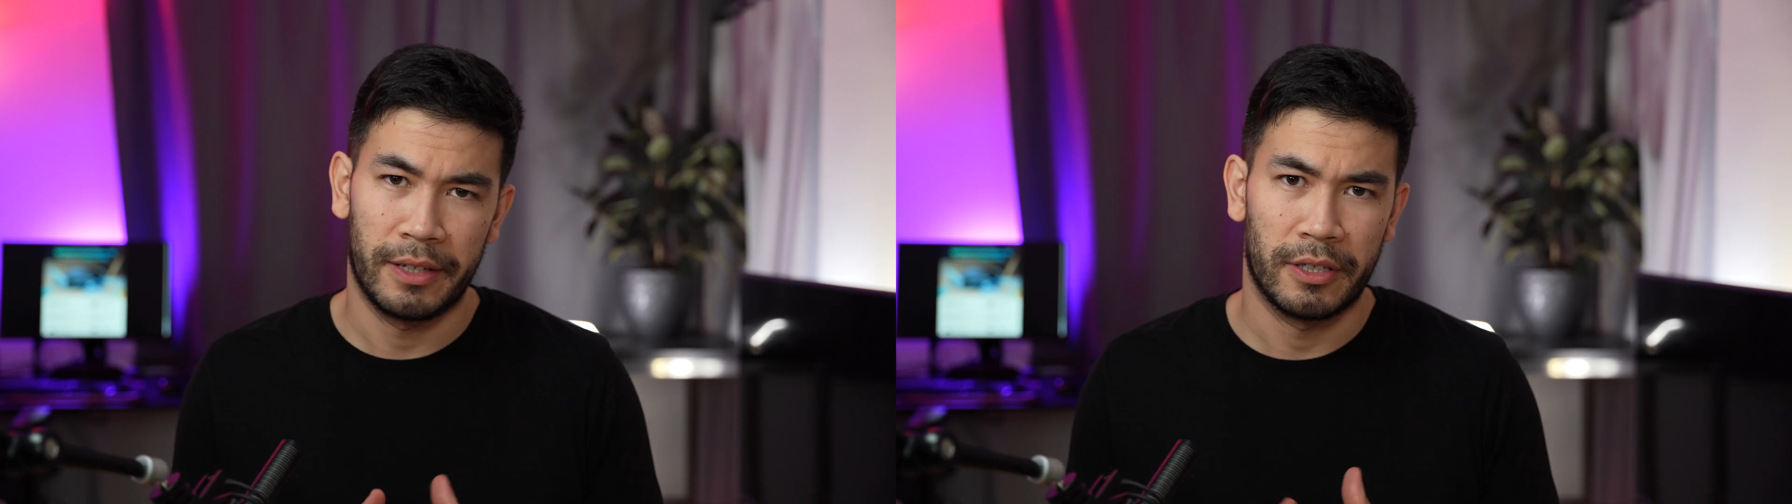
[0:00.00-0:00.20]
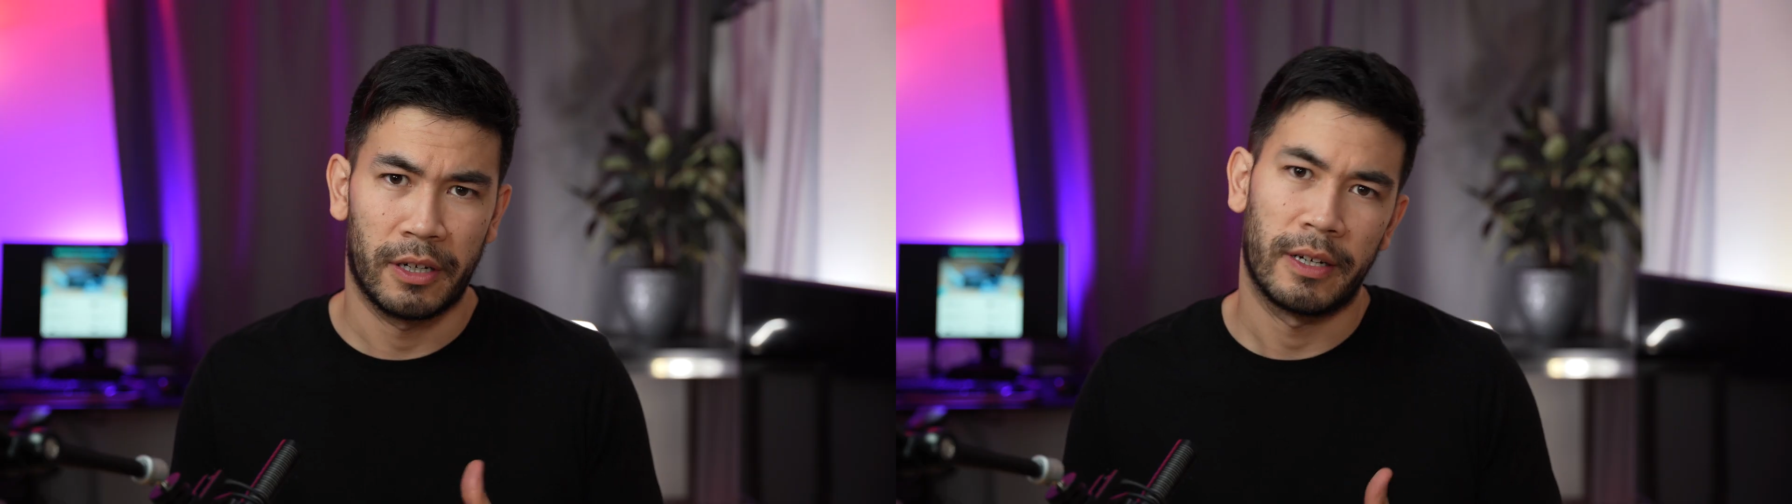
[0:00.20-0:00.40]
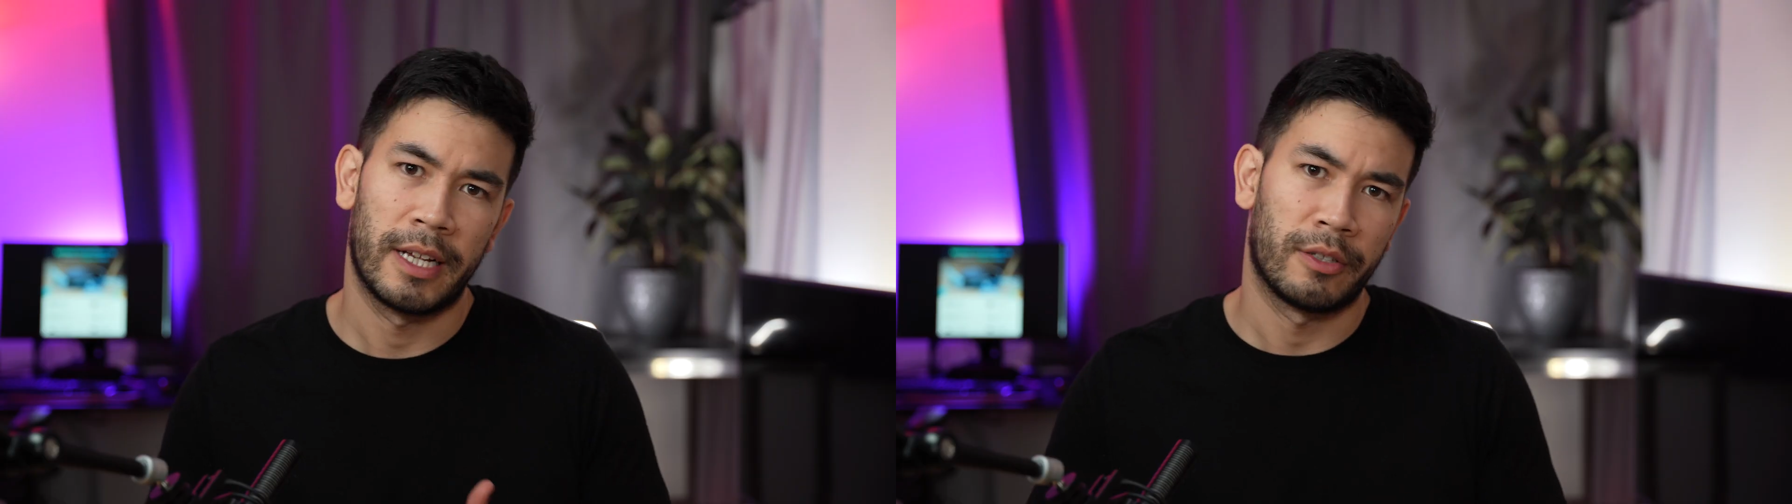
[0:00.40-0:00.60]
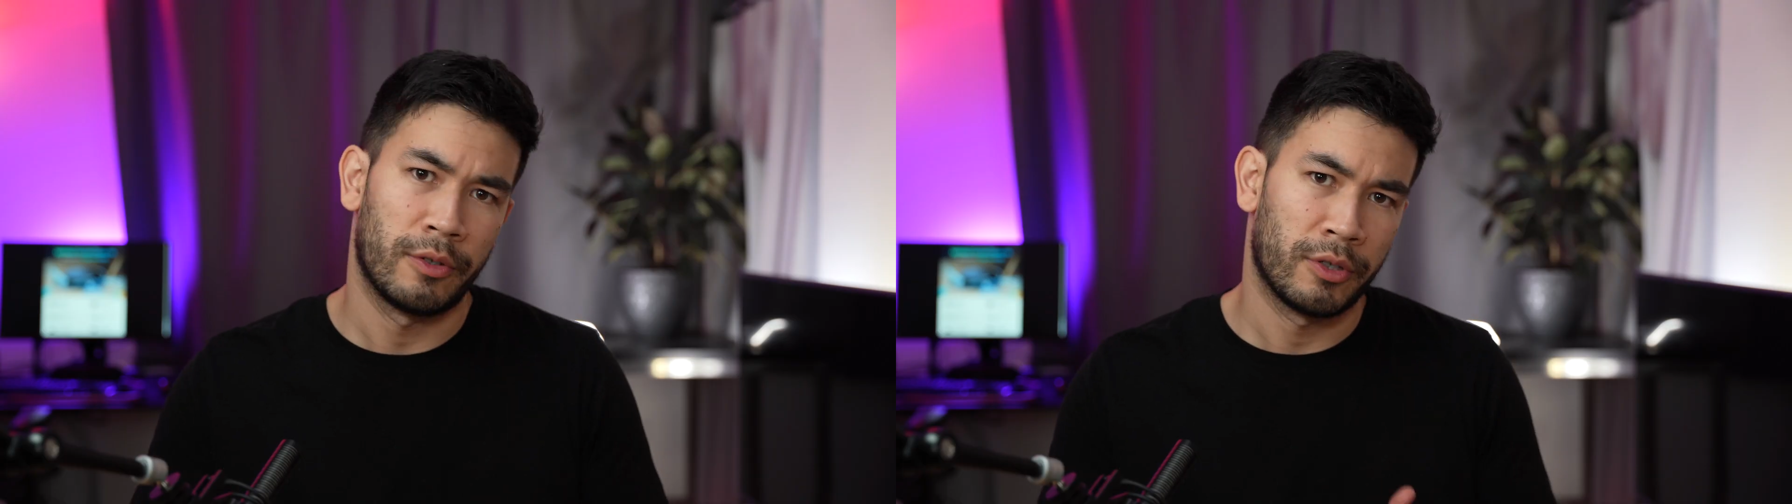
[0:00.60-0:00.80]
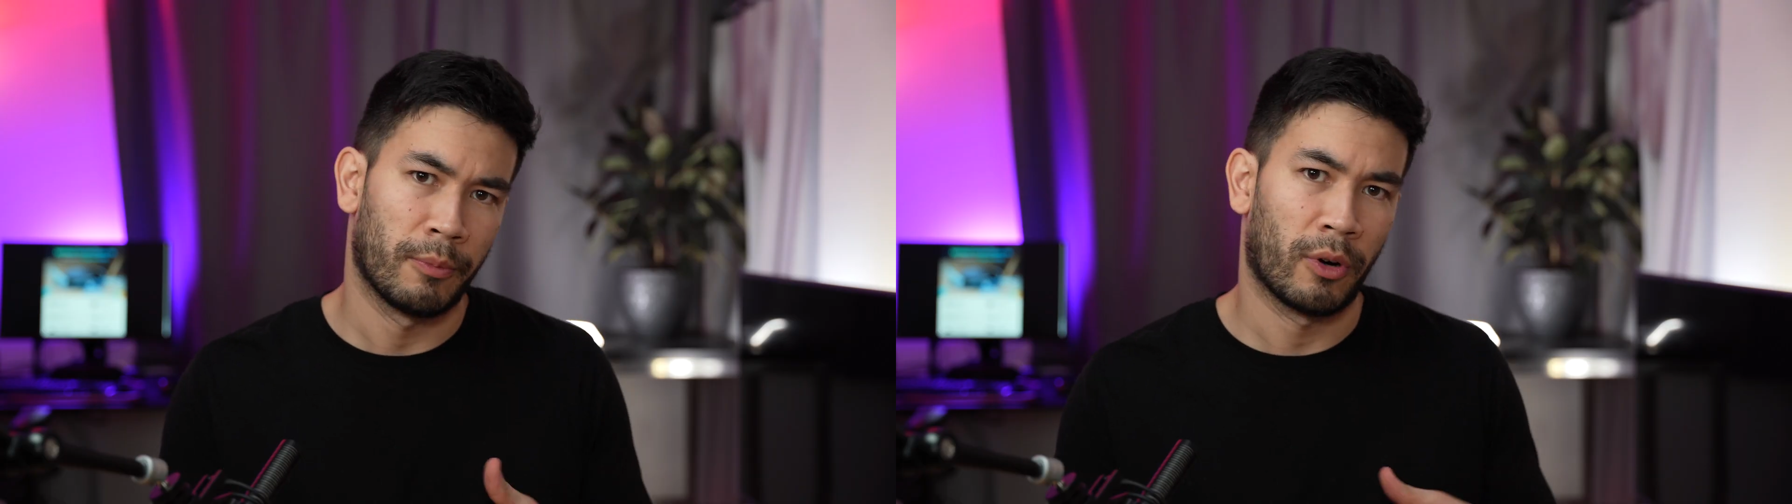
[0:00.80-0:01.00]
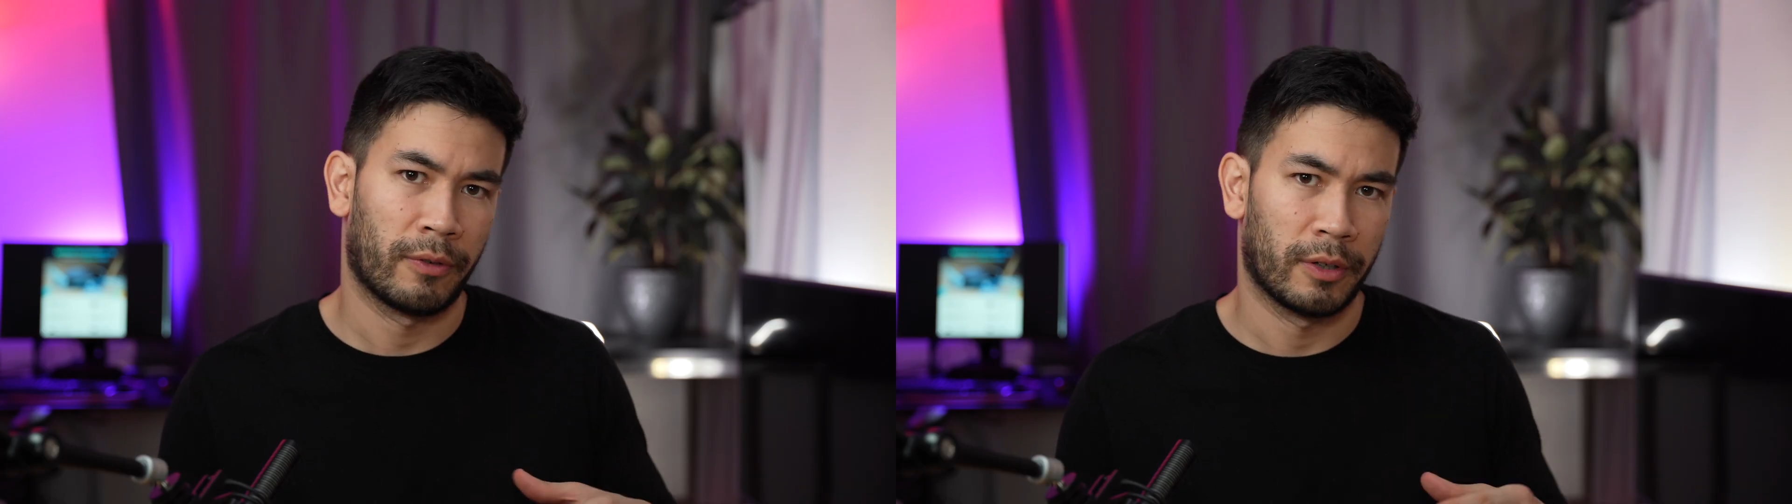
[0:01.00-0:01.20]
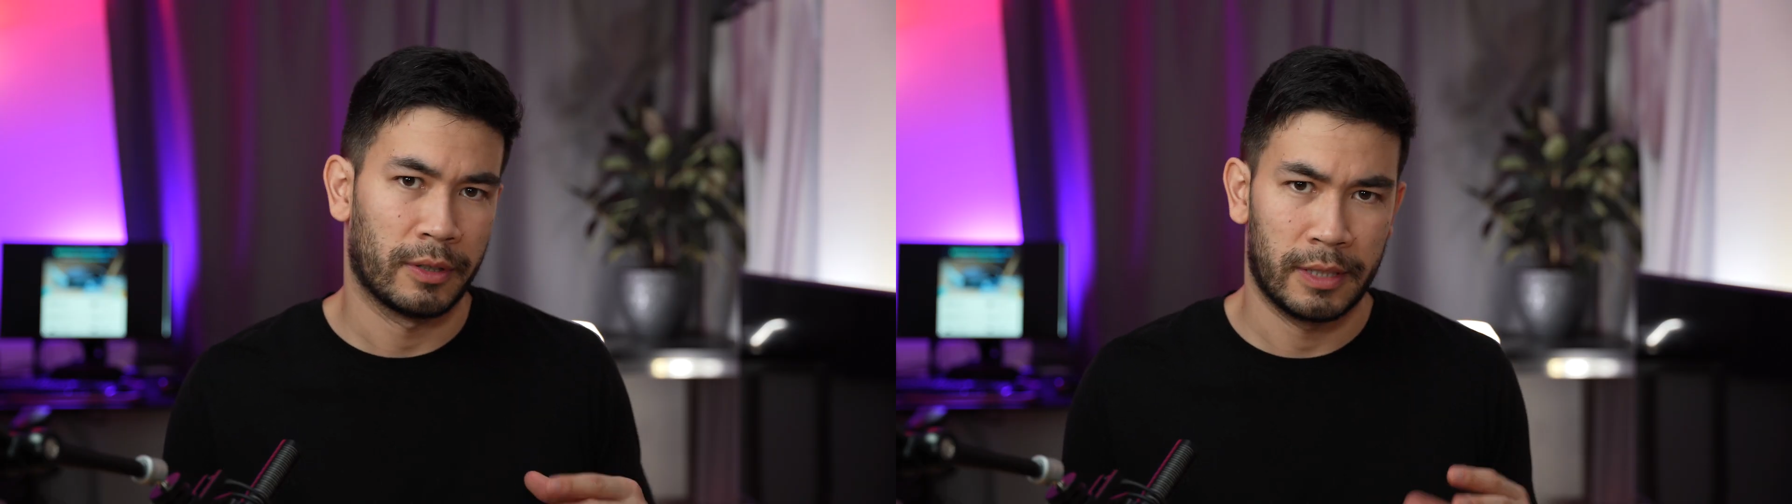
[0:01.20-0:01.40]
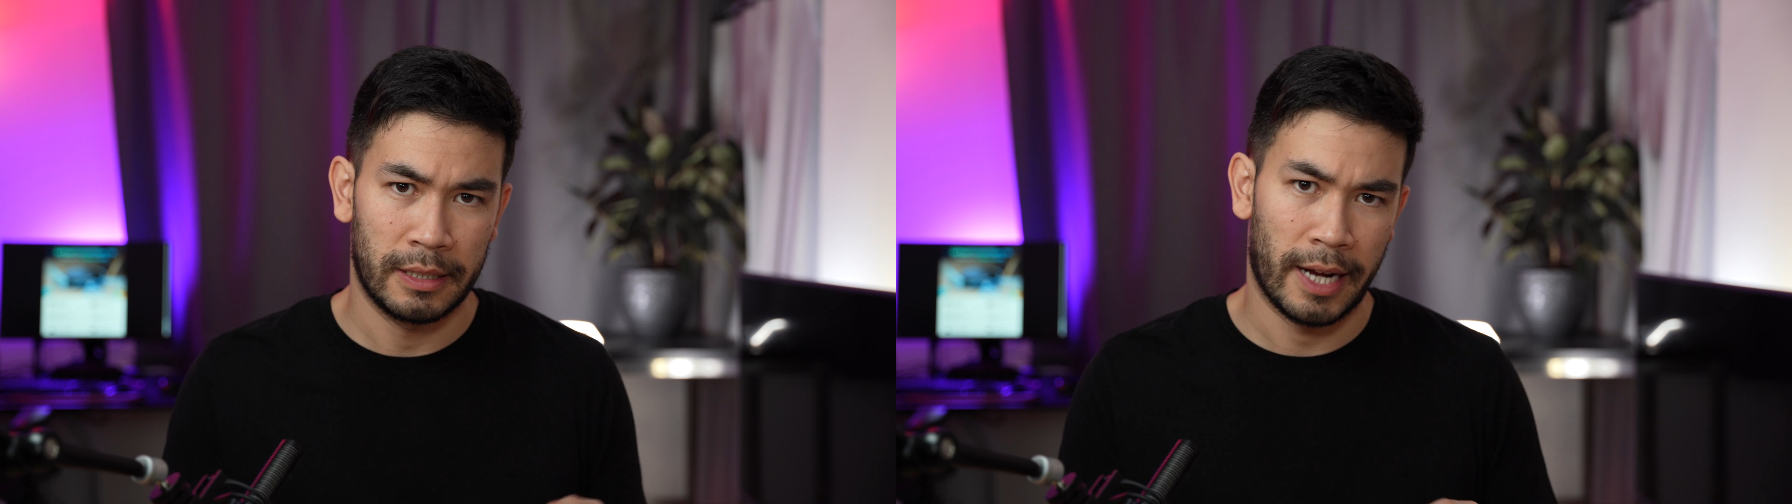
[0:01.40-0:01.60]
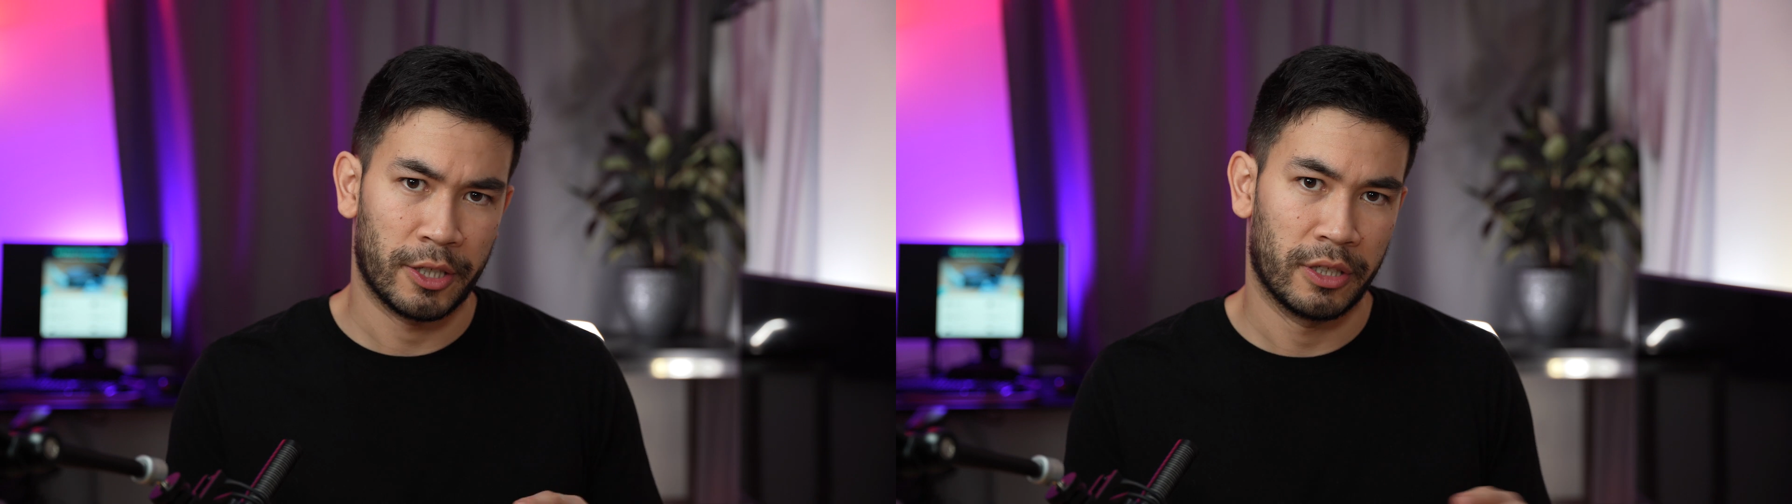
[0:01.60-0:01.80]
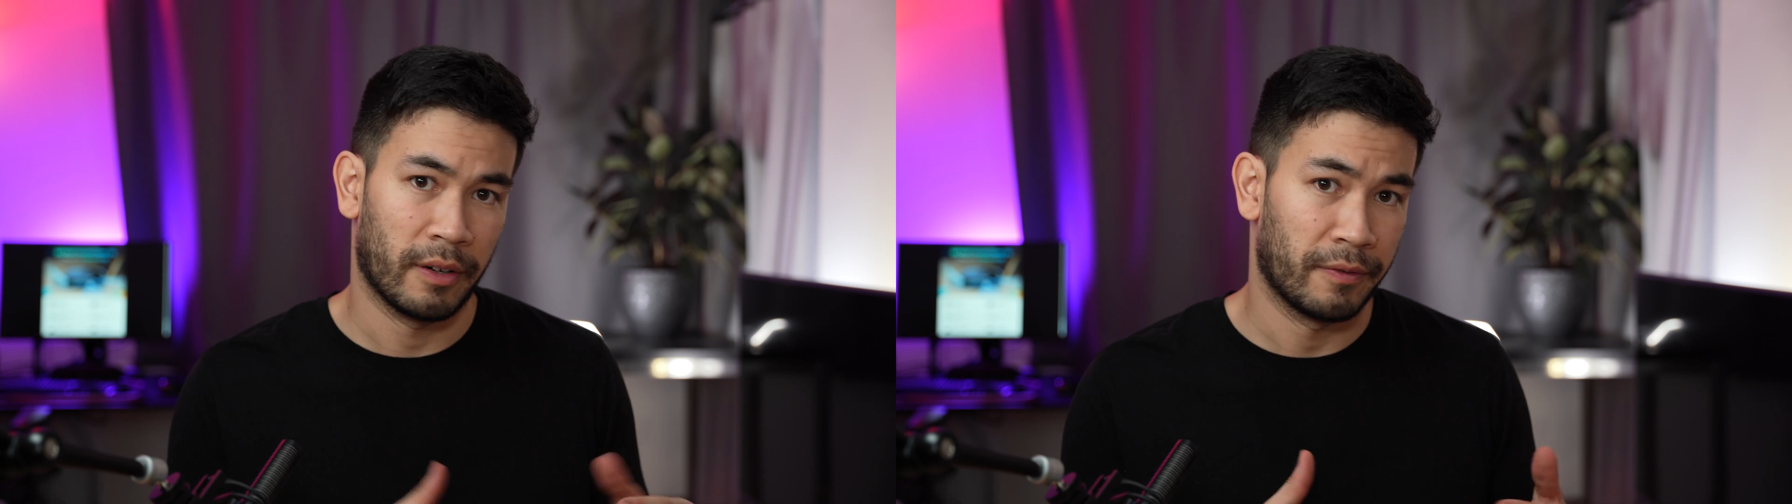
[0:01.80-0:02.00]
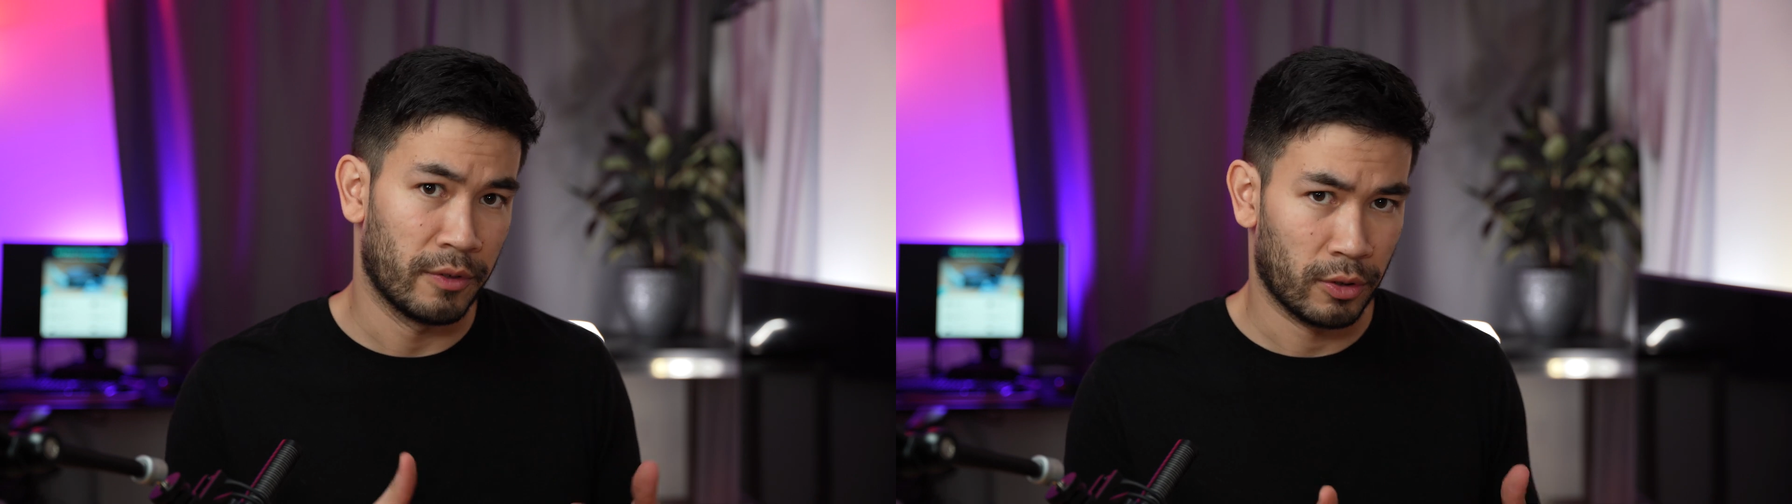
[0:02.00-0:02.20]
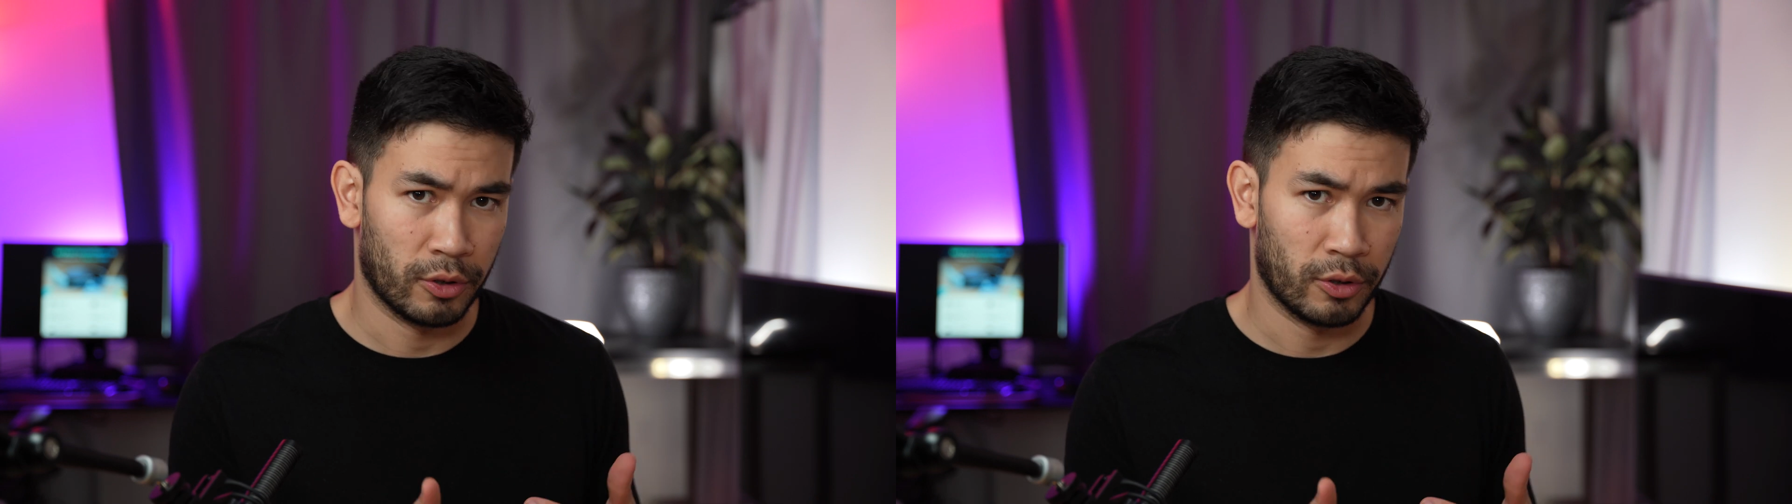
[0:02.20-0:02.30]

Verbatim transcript: laser is used more for detection of